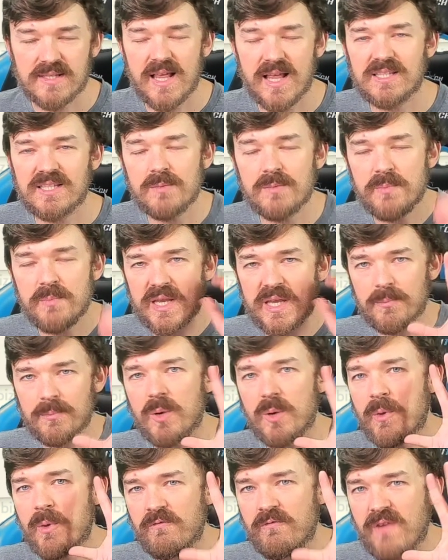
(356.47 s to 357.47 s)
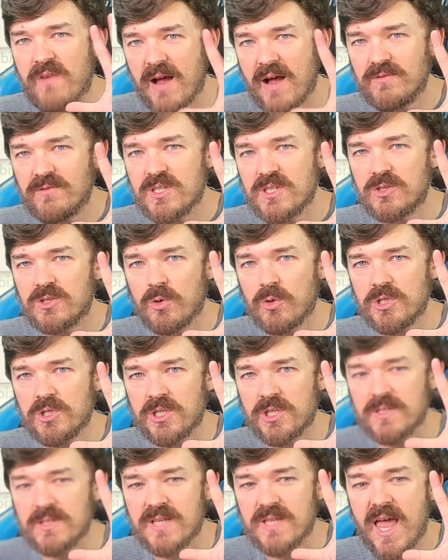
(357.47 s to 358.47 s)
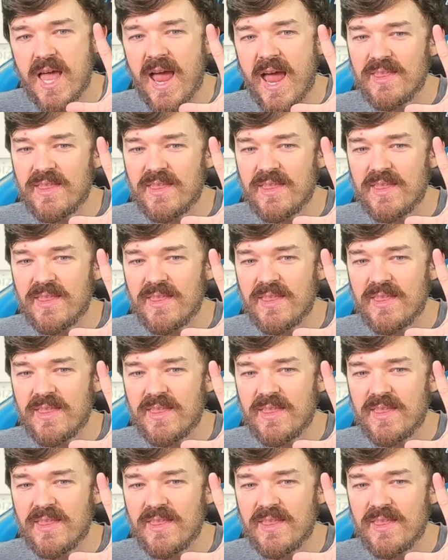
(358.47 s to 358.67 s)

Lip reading: That's a minimum of 5 distortions,